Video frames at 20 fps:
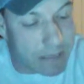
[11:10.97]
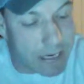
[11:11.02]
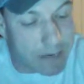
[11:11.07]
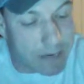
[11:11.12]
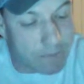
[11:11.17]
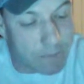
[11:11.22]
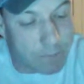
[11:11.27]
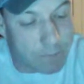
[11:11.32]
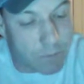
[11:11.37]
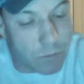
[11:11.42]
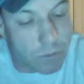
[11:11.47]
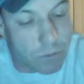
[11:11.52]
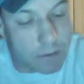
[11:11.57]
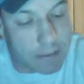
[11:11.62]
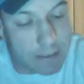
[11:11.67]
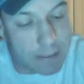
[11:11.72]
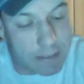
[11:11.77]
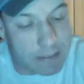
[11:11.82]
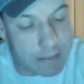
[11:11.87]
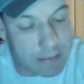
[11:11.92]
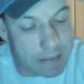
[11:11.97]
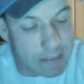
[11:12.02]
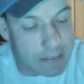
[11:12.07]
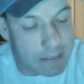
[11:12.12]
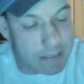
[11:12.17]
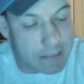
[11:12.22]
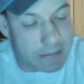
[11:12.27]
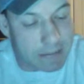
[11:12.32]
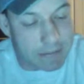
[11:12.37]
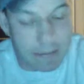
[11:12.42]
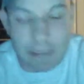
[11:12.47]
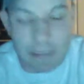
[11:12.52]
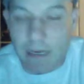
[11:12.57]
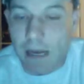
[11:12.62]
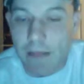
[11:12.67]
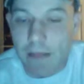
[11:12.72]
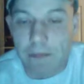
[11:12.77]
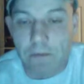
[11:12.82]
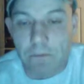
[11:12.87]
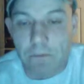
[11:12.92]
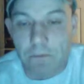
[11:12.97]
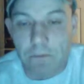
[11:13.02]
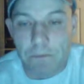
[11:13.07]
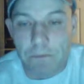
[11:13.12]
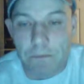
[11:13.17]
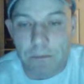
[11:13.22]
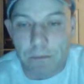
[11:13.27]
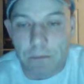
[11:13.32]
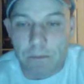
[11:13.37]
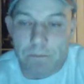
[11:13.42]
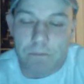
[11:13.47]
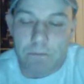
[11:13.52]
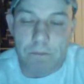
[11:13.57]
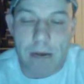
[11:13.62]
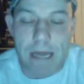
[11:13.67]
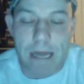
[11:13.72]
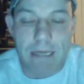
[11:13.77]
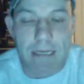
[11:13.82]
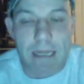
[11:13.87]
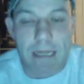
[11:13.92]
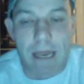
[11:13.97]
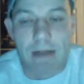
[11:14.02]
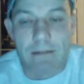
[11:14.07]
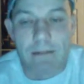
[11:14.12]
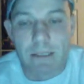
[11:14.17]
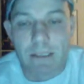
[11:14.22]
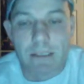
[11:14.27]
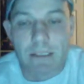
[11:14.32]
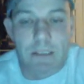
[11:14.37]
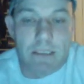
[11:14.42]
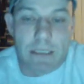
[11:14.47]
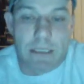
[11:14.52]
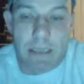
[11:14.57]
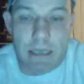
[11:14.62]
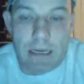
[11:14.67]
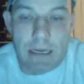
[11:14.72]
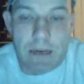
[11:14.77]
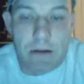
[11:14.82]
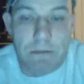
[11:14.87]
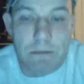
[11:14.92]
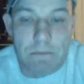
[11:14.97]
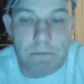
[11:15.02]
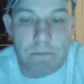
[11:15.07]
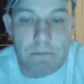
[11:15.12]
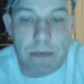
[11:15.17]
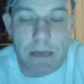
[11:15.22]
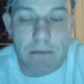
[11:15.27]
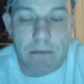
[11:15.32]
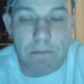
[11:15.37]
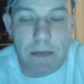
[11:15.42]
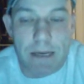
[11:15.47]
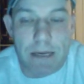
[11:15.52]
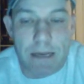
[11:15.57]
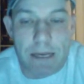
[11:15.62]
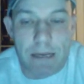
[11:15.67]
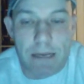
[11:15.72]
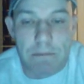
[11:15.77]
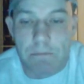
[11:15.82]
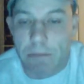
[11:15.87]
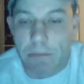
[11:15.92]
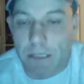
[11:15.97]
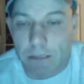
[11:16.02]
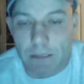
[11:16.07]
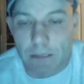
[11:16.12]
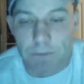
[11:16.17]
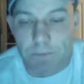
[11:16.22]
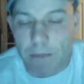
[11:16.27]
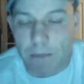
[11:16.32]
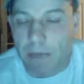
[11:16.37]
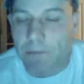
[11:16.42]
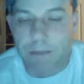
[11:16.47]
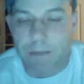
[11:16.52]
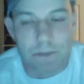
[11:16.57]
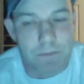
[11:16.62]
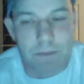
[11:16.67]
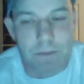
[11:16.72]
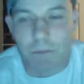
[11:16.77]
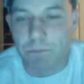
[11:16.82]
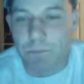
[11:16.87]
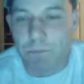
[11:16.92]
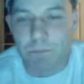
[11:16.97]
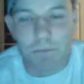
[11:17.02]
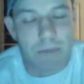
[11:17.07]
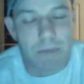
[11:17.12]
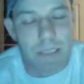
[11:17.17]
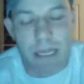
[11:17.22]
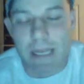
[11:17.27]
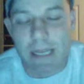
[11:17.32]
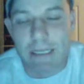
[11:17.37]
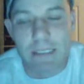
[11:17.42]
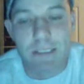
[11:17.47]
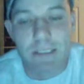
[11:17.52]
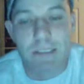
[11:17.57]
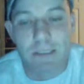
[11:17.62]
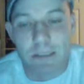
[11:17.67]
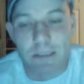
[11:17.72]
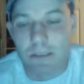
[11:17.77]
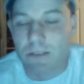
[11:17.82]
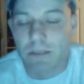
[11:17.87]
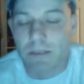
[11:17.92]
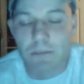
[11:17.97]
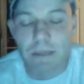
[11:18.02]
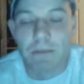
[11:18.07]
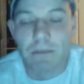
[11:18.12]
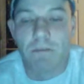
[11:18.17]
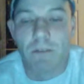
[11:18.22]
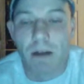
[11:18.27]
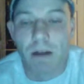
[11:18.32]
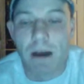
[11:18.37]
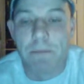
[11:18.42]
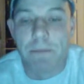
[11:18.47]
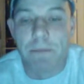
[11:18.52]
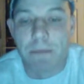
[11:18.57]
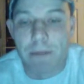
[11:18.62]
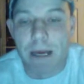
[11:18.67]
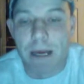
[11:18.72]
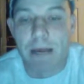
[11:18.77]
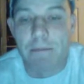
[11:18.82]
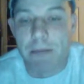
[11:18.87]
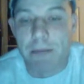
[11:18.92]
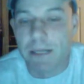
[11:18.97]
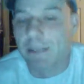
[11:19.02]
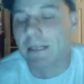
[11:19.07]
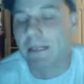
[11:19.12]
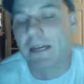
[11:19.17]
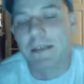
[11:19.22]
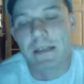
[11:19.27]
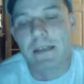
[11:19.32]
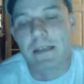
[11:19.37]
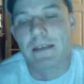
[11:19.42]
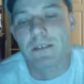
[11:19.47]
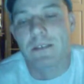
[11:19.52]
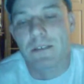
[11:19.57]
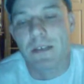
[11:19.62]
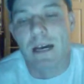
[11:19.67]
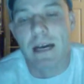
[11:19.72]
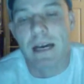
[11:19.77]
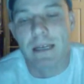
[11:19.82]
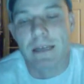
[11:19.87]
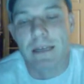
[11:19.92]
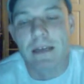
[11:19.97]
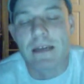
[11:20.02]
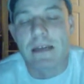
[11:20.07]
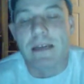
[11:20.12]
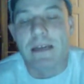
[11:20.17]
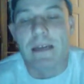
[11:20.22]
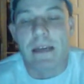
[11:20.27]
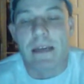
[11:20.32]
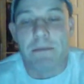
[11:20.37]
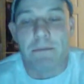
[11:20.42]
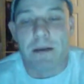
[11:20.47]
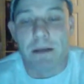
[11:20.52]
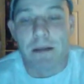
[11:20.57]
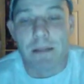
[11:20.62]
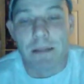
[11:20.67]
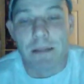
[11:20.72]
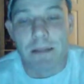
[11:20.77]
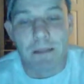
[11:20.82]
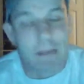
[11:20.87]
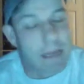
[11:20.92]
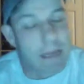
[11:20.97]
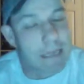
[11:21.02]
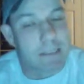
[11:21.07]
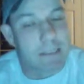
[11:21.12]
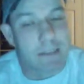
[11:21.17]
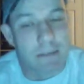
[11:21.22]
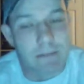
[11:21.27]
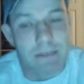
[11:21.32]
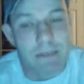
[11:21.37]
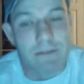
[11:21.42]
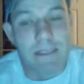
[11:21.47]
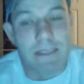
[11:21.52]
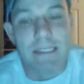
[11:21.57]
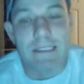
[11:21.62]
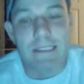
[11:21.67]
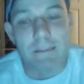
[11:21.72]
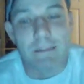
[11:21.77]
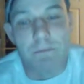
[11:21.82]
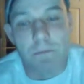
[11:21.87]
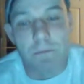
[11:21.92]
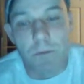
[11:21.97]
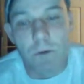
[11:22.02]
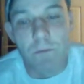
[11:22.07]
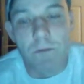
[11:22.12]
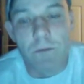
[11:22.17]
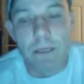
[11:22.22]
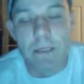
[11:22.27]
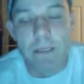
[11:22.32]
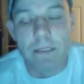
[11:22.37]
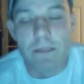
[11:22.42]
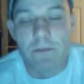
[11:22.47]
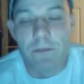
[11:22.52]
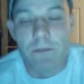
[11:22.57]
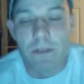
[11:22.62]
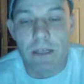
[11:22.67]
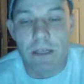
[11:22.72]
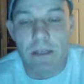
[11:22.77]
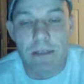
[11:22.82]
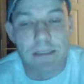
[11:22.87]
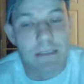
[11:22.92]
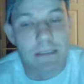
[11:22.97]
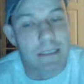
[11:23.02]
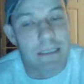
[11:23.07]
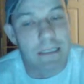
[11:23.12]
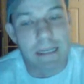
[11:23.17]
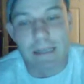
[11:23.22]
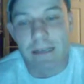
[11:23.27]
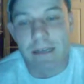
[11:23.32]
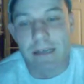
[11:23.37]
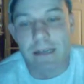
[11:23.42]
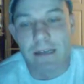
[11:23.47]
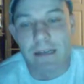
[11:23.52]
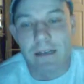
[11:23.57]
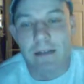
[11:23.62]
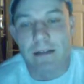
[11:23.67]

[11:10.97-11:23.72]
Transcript: Davenport and the other minor characters. It could be a big hit, but I'm, I'm saying it's going to be a flop in my opinion. I think it's not. It probably lasts three weeks in movies, theaters, and then